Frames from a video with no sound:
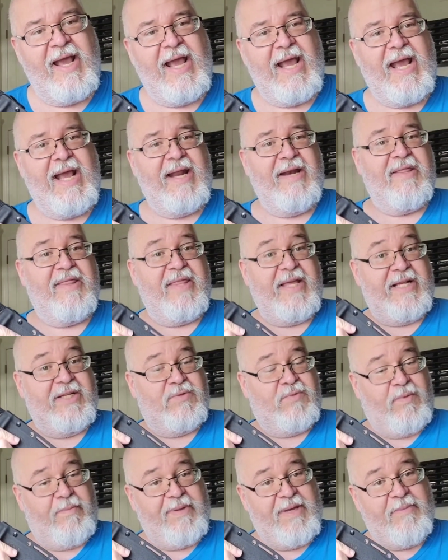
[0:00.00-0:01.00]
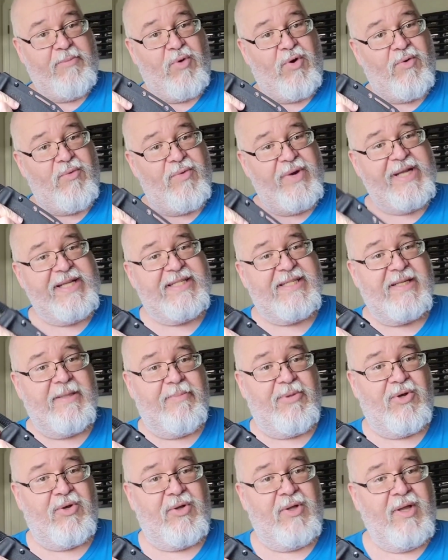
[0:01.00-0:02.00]
and things will be more
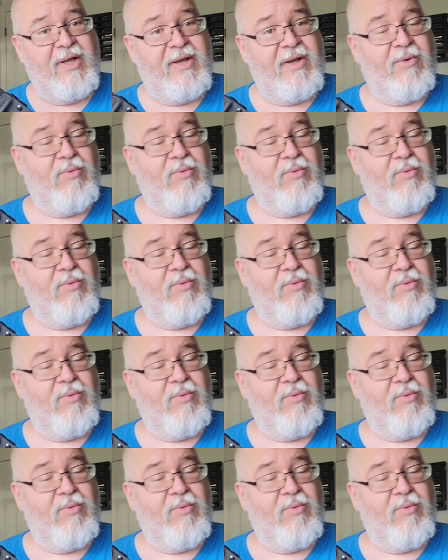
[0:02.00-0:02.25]
reasonable